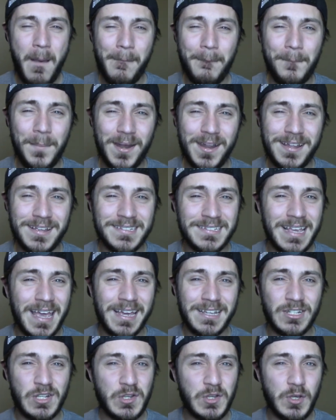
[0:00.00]
but it is
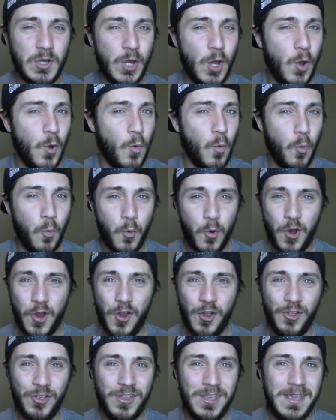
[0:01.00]
actually
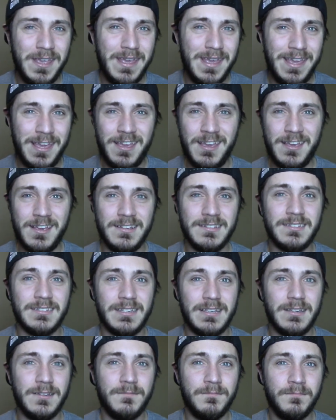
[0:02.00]
really
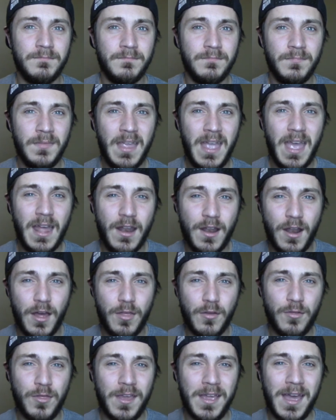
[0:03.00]
easy. And
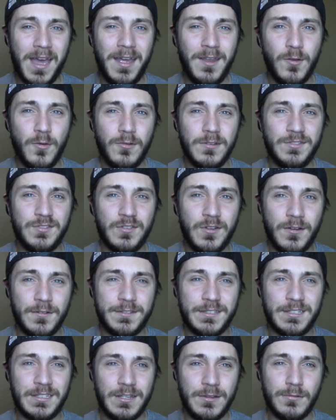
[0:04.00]
another thing I do is
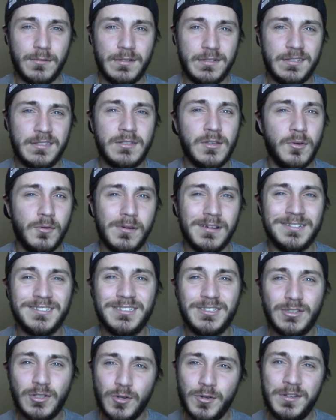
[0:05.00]
start series, so a
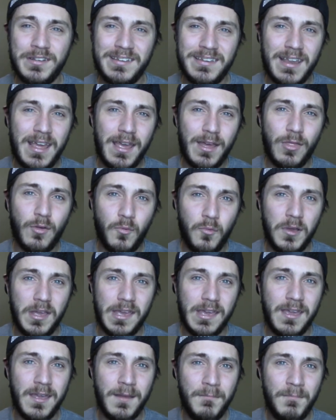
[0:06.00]
certain day of the
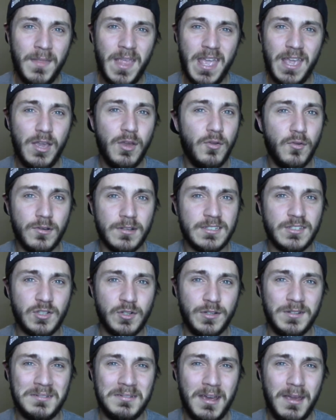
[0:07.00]
week, you do a
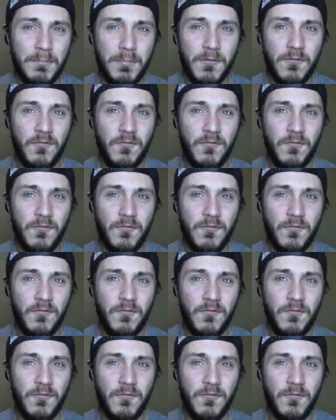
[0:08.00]
certain type of